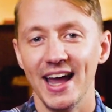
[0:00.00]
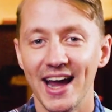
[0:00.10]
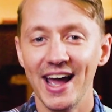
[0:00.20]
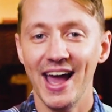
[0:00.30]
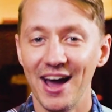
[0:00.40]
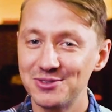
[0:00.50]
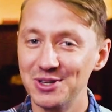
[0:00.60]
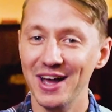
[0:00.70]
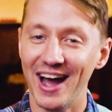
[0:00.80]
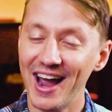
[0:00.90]
And I
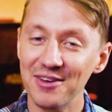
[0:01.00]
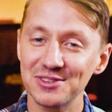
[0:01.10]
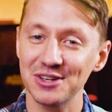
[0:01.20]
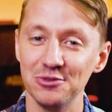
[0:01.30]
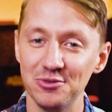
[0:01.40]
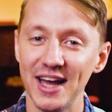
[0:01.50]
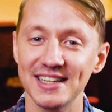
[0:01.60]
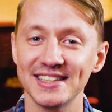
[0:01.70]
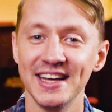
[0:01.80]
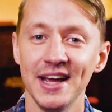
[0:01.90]
have to
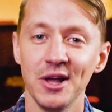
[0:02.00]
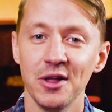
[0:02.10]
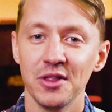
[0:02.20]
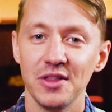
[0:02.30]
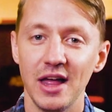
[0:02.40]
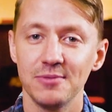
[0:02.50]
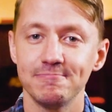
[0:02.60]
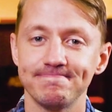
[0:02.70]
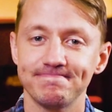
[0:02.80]
confess that